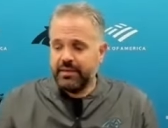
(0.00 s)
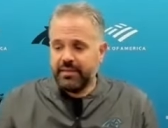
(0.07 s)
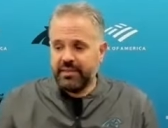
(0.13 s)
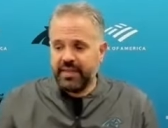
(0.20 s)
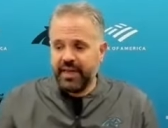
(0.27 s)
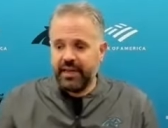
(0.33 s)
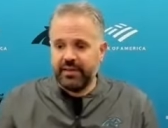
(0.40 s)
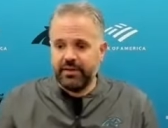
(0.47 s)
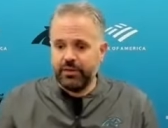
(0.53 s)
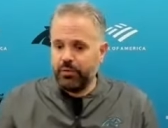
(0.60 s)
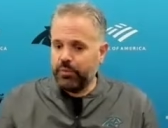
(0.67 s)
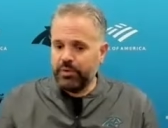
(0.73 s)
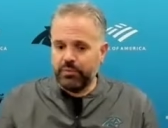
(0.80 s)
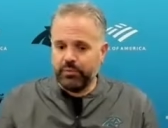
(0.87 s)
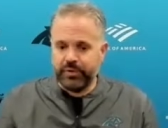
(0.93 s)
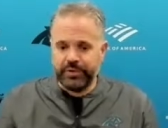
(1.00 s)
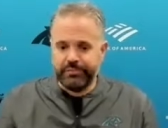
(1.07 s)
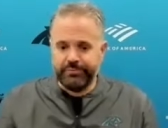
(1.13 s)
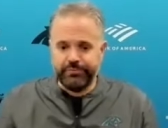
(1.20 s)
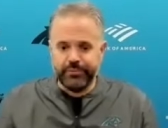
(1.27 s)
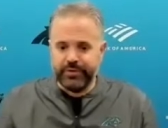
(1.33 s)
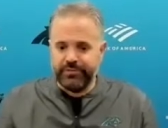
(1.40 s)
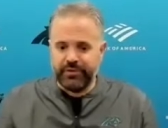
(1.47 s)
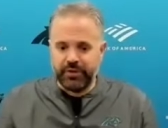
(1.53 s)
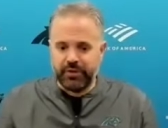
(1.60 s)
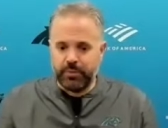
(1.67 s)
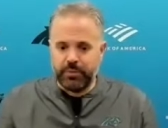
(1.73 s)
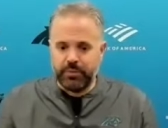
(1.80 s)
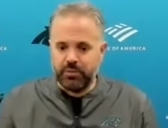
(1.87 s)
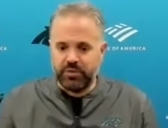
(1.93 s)
that, you know, we figured
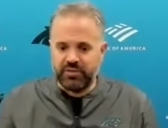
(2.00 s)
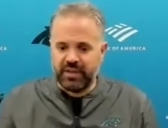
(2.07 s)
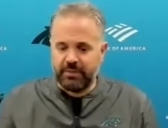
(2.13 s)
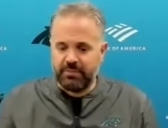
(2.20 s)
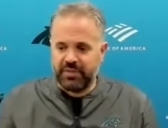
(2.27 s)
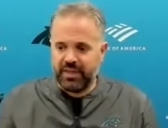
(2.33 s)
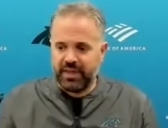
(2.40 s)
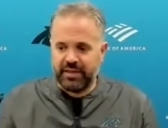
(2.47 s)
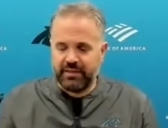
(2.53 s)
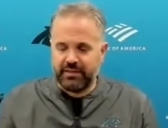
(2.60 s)
we would do the same thing.